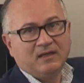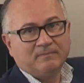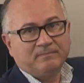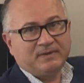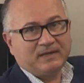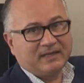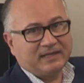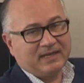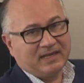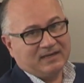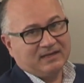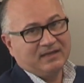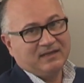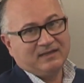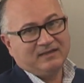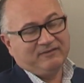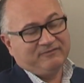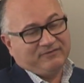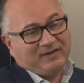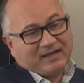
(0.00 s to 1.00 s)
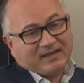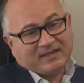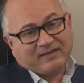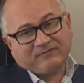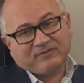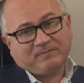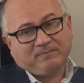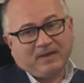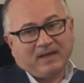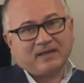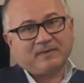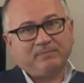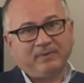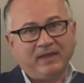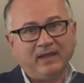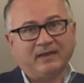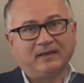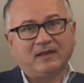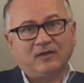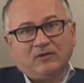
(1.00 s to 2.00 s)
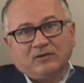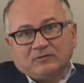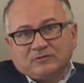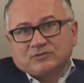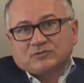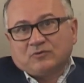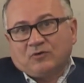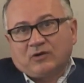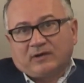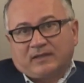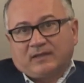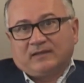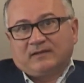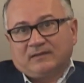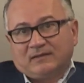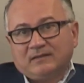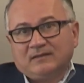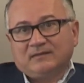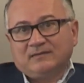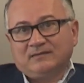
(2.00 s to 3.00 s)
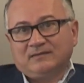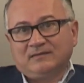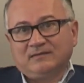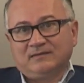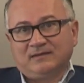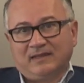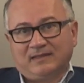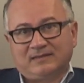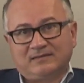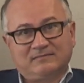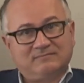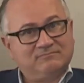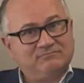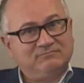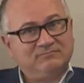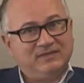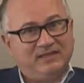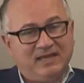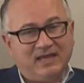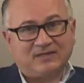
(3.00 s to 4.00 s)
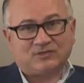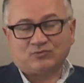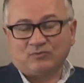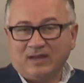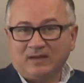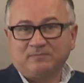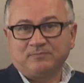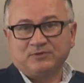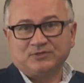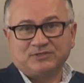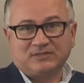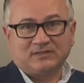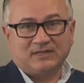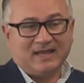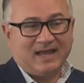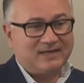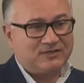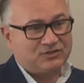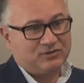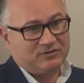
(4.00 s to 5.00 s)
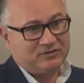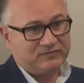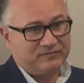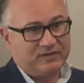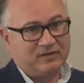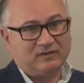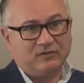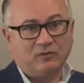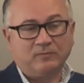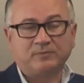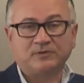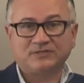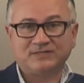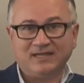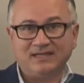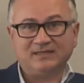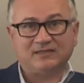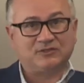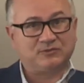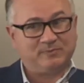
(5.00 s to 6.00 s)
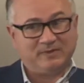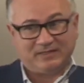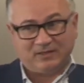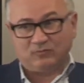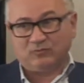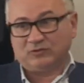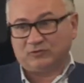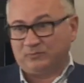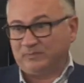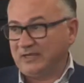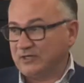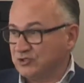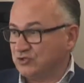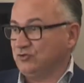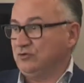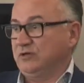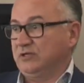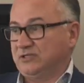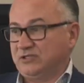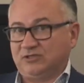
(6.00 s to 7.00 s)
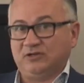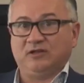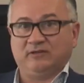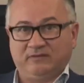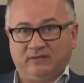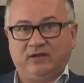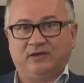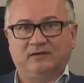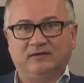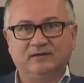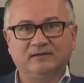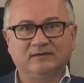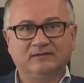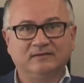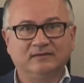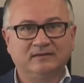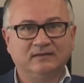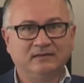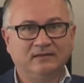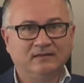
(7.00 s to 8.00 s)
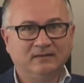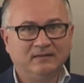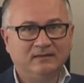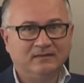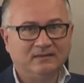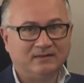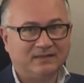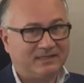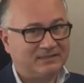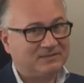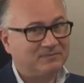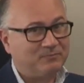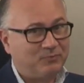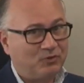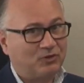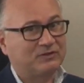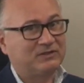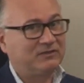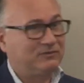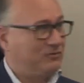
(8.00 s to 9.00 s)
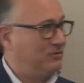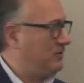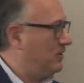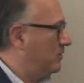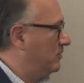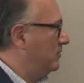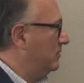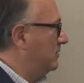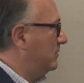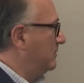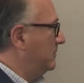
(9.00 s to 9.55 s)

But again, if I have the back pain, I always worry, like, yes, one cancer is a very low percentage, but I want to make sure it's not there. That's important to know.